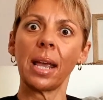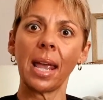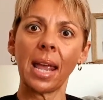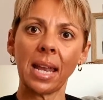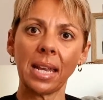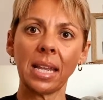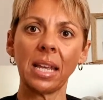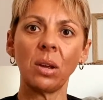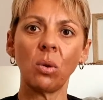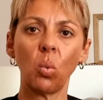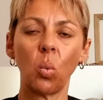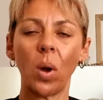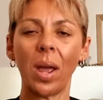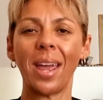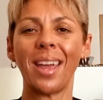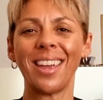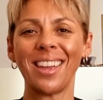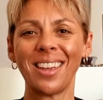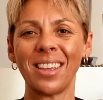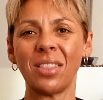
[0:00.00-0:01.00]

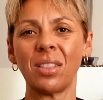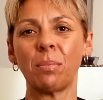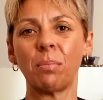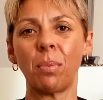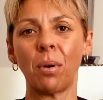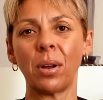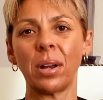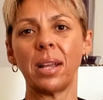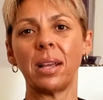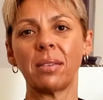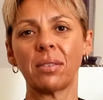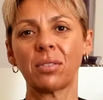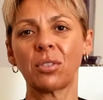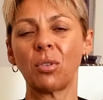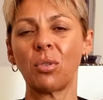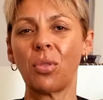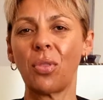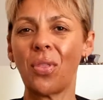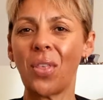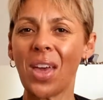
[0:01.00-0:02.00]
anywhere in the body.
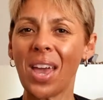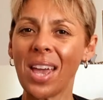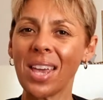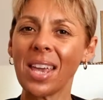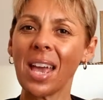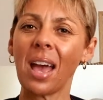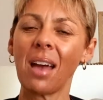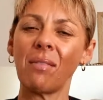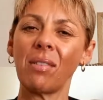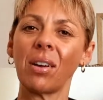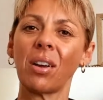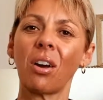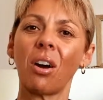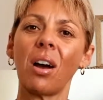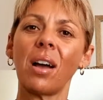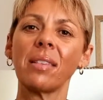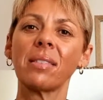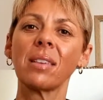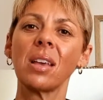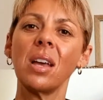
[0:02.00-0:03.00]
So there you have it,
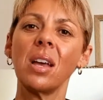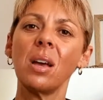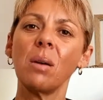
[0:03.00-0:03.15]
guys.